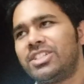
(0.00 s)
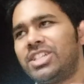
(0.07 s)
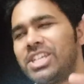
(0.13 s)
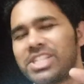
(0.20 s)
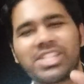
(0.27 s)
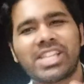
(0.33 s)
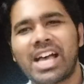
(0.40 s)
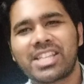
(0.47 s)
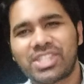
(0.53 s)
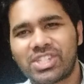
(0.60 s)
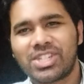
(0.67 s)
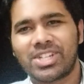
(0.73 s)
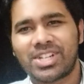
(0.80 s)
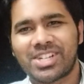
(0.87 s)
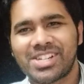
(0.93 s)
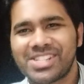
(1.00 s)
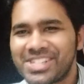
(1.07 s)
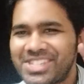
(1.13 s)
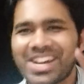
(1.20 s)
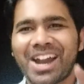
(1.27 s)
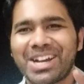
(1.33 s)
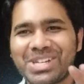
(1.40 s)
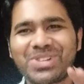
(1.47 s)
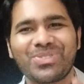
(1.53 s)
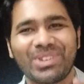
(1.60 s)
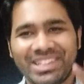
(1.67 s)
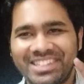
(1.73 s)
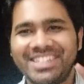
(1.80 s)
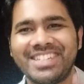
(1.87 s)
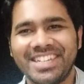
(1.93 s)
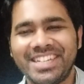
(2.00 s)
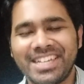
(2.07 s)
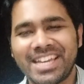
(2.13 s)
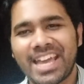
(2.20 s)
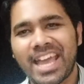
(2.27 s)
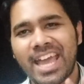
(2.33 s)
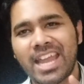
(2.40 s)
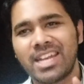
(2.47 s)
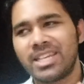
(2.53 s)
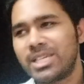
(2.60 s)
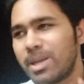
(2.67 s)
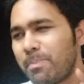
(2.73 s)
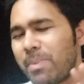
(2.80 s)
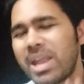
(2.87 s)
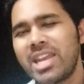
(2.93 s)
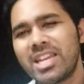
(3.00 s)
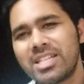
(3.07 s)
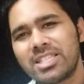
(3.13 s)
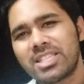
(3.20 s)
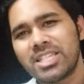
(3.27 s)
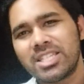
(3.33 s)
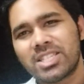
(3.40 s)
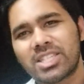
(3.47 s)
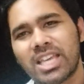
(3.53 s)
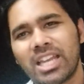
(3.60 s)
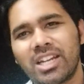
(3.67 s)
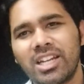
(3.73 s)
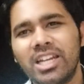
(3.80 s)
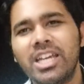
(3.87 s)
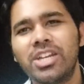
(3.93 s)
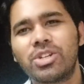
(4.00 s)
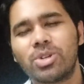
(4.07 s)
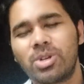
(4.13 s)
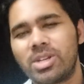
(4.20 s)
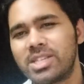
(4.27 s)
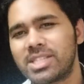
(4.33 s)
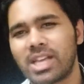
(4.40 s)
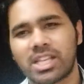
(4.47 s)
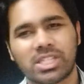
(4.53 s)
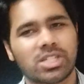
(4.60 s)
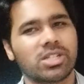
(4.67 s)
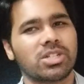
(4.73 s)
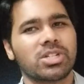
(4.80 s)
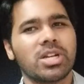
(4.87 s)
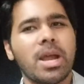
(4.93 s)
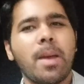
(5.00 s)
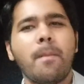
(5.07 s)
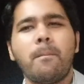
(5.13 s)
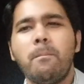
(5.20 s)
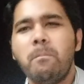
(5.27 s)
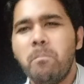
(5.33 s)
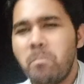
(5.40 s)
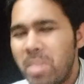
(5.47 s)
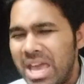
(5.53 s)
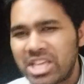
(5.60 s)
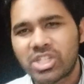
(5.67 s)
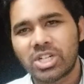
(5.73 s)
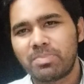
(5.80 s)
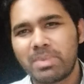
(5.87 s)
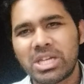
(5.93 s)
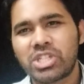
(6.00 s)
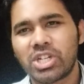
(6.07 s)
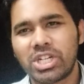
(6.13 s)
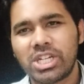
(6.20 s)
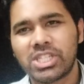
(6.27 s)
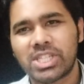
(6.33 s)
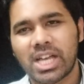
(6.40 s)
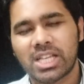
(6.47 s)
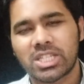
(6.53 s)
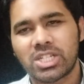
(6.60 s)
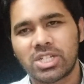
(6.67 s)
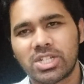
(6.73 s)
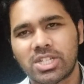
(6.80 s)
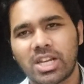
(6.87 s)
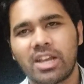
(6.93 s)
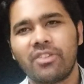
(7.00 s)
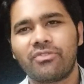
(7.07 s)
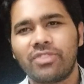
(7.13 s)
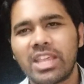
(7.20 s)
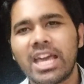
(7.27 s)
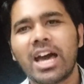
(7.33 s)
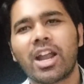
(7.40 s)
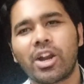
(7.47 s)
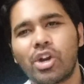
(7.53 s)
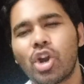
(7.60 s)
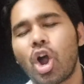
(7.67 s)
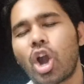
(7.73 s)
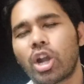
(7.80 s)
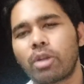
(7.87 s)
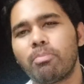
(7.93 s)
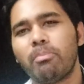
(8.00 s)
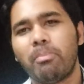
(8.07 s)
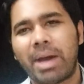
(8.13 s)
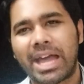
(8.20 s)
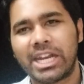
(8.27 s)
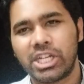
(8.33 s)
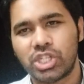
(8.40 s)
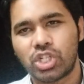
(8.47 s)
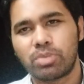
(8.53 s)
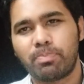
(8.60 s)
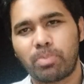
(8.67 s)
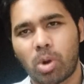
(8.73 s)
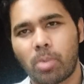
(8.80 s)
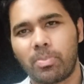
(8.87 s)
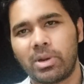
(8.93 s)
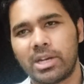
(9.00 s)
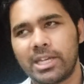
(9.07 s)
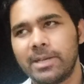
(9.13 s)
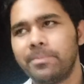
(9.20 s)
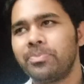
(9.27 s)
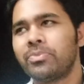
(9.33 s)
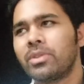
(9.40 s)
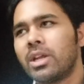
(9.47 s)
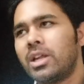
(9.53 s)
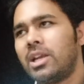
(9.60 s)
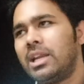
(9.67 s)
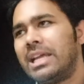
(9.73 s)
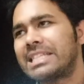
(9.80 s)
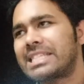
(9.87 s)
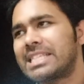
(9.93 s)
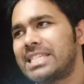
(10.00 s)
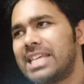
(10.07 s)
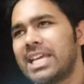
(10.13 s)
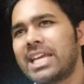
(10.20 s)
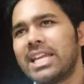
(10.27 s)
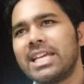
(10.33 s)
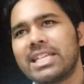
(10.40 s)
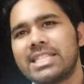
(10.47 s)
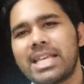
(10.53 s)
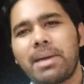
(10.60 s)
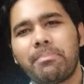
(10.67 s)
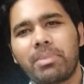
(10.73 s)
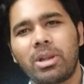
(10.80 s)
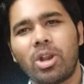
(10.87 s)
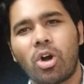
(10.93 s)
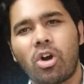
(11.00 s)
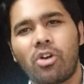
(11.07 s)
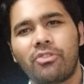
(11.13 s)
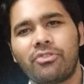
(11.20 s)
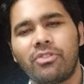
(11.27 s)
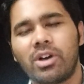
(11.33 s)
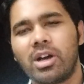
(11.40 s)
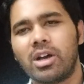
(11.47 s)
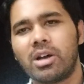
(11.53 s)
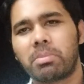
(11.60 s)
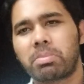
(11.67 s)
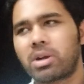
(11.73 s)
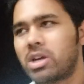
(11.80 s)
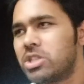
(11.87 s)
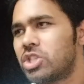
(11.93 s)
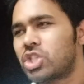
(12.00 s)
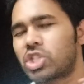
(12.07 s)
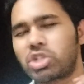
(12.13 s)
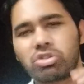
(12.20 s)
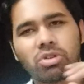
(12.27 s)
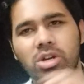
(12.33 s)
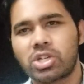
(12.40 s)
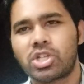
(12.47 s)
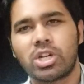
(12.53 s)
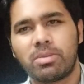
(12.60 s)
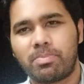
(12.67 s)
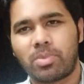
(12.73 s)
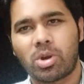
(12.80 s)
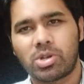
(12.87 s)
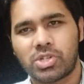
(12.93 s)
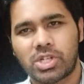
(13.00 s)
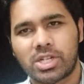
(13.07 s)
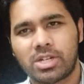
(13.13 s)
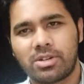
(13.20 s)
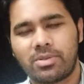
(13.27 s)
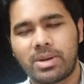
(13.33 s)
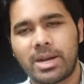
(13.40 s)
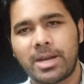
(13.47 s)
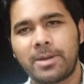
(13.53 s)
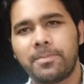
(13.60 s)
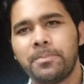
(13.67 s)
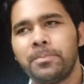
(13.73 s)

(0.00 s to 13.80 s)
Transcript: Disaster starts with D, and dependencies can lead to disaster, major disasters, if they are not managed properly. Let's take an example of a construction project, right?